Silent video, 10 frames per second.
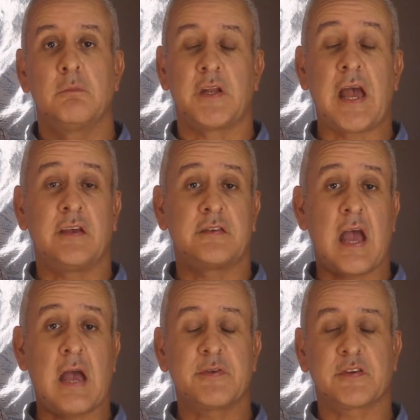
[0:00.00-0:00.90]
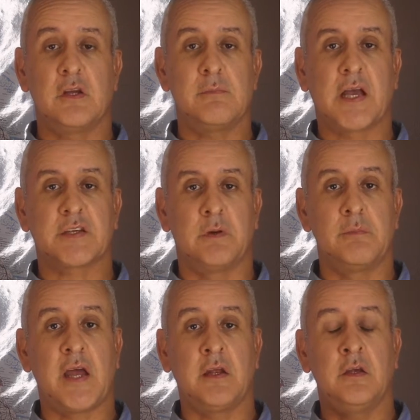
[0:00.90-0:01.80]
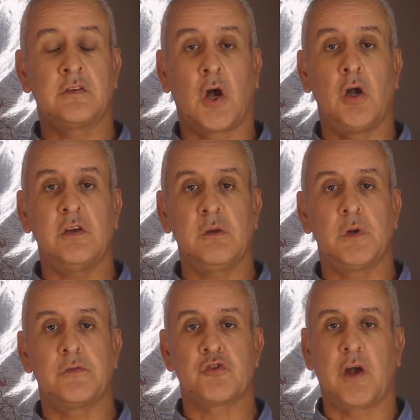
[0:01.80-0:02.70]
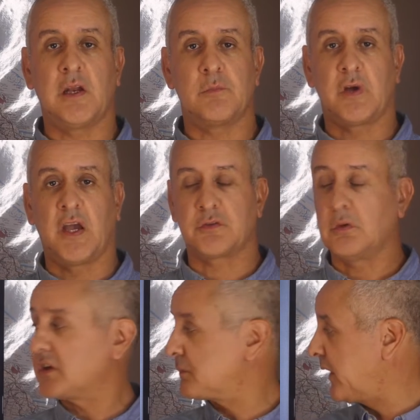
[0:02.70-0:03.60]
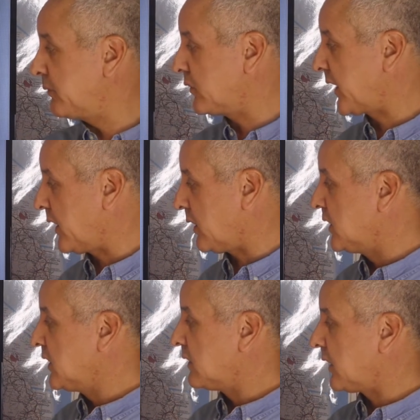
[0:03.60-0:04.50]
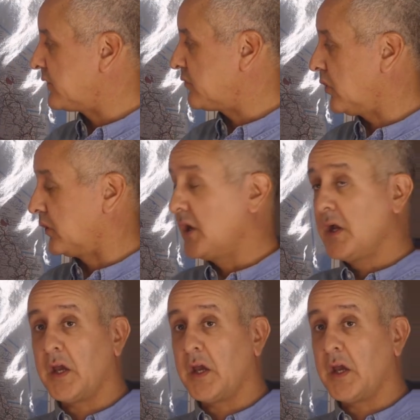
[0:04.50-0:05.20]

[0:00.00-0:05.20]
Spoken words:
but that is an absolute maximum and it is only with trailer brakes. We'll explain what they are later on.